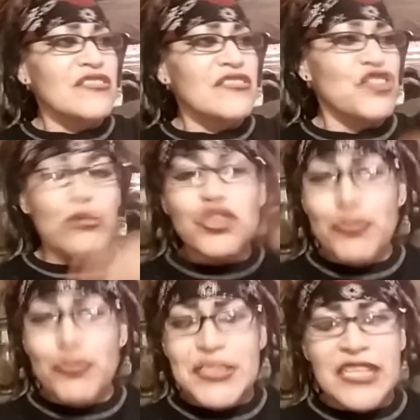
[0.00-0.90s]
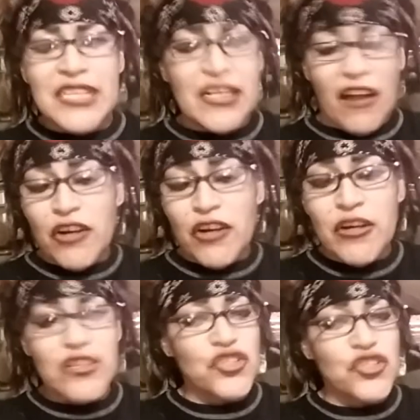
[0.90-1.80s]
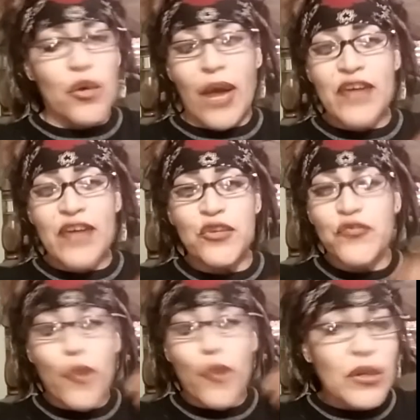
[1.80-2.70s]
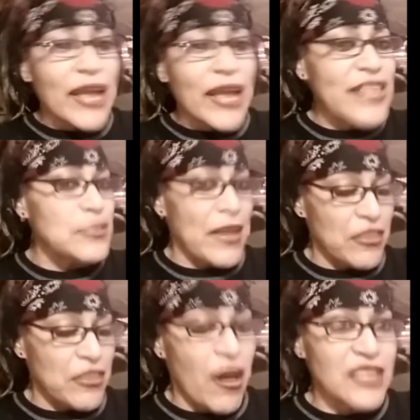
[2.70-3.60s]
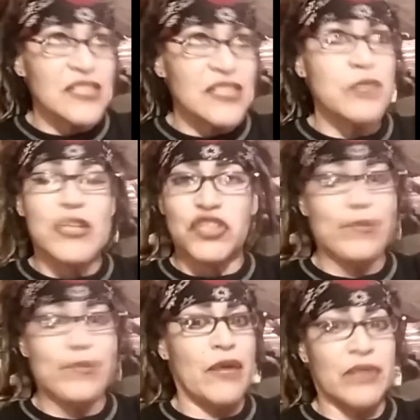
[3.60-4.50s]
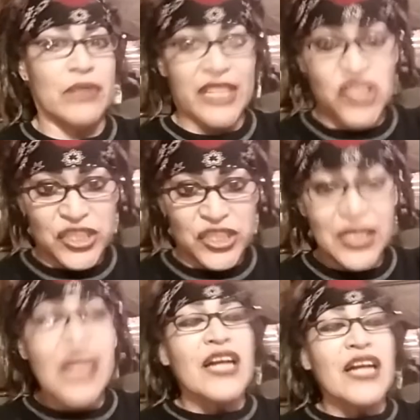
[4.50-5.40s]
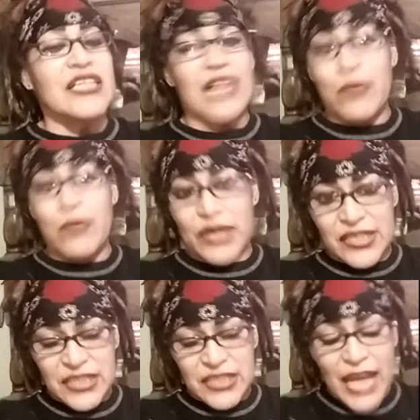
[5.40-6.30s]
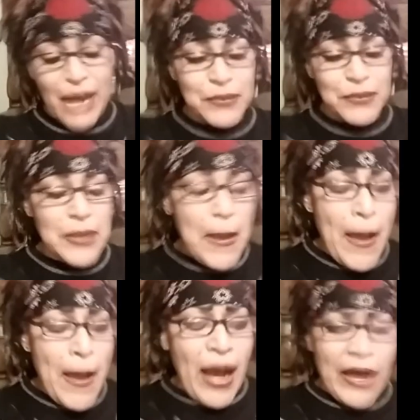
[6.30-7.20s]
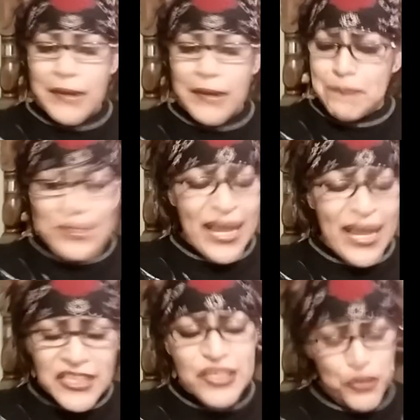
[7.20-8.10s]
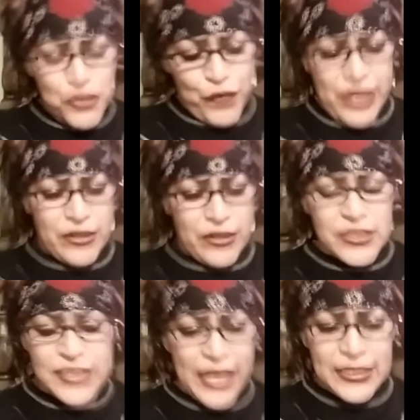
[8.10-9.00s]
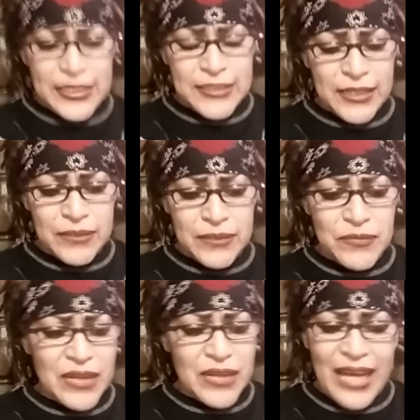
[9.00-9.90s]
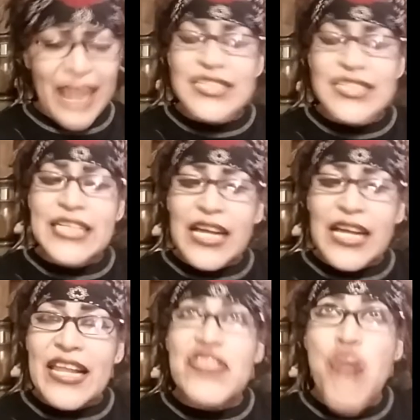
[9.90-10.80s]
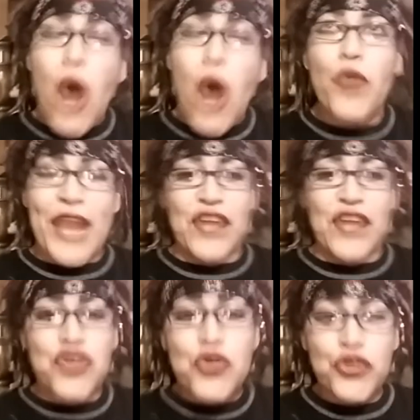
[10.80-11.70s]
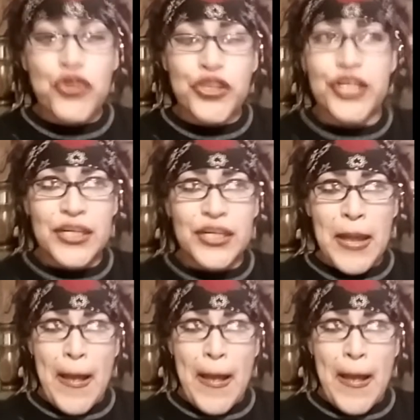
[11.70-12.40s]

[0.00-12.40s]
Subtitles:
children should be seen and not heard, so I couldn't vocalize my thoughts, especially about religion, because I will get slapped. But that continued for years, and I didn't know that you could